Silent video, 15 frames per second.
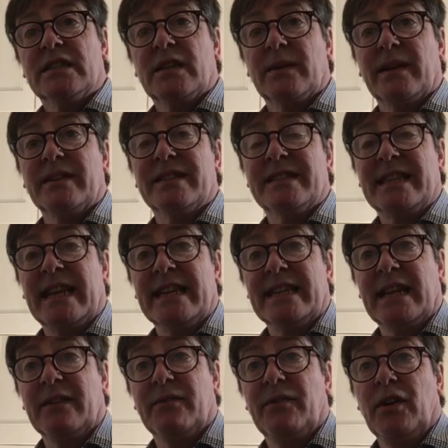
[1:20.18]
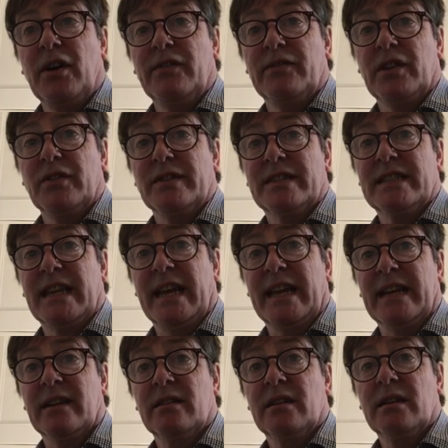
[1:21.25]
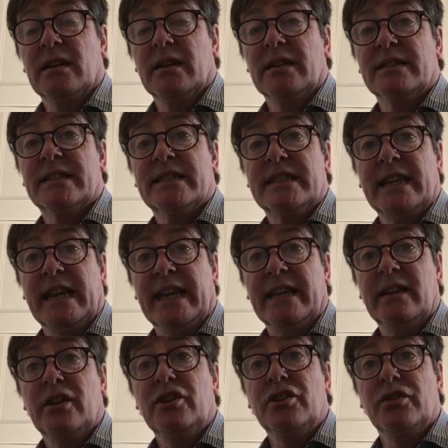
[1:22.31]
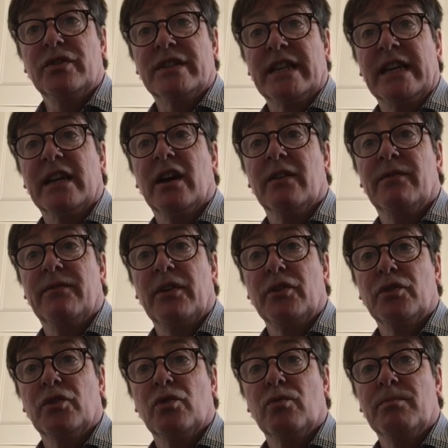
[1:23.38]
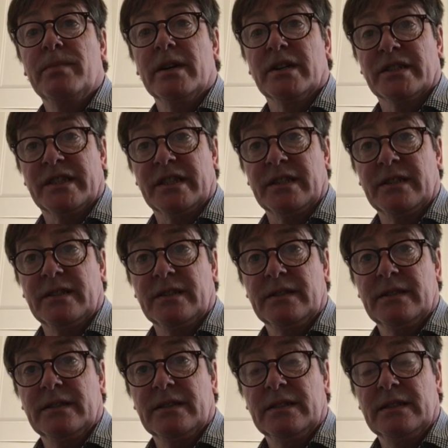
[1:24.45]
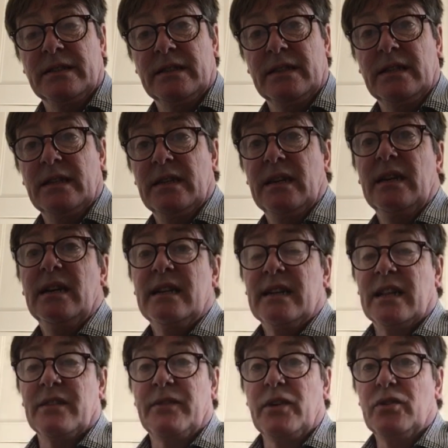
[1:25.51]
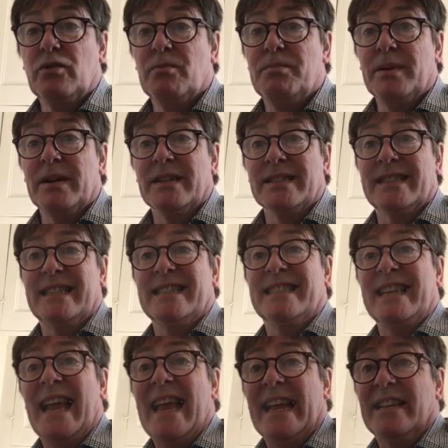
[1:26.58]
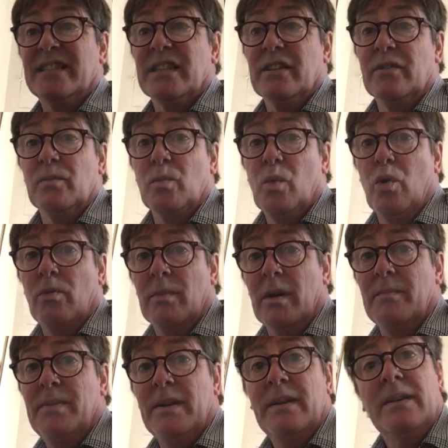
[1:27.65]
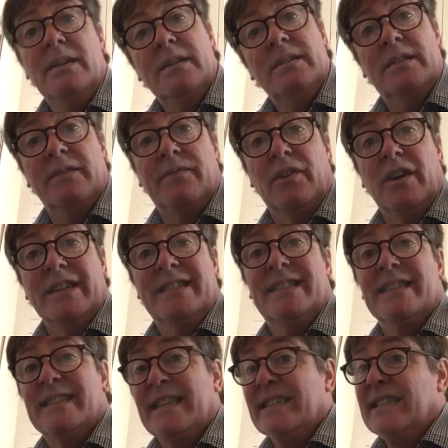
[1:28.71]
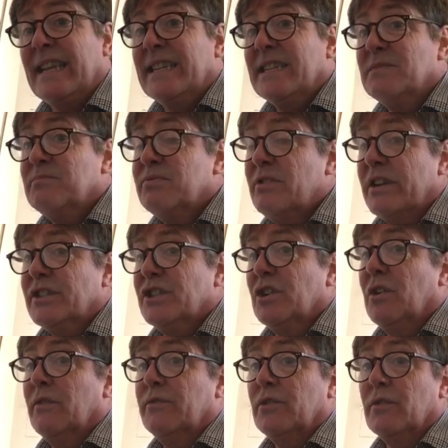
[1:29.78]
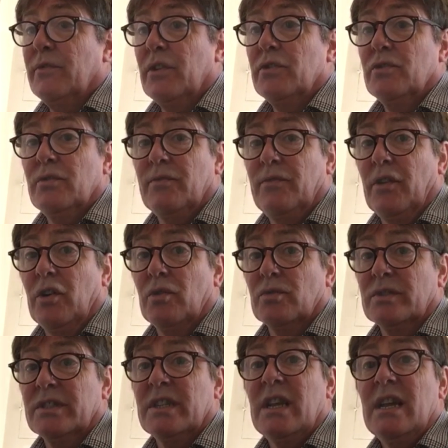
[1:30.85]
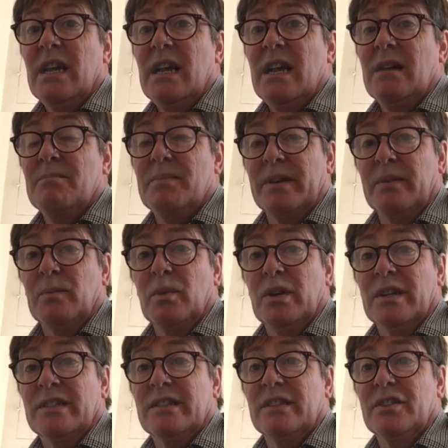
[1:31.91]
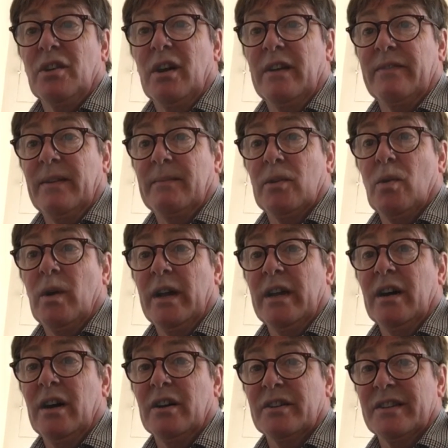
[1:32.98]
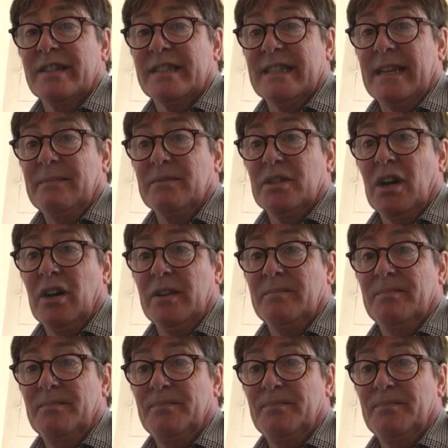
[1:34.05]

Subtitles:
I'm going to take that 5-note scale and sing using a vocal buzz. Now the vocal buzz is an excellent warm-up device as it takes pressure off your vocal folds, but it works the diaphragm quite hard at the same time.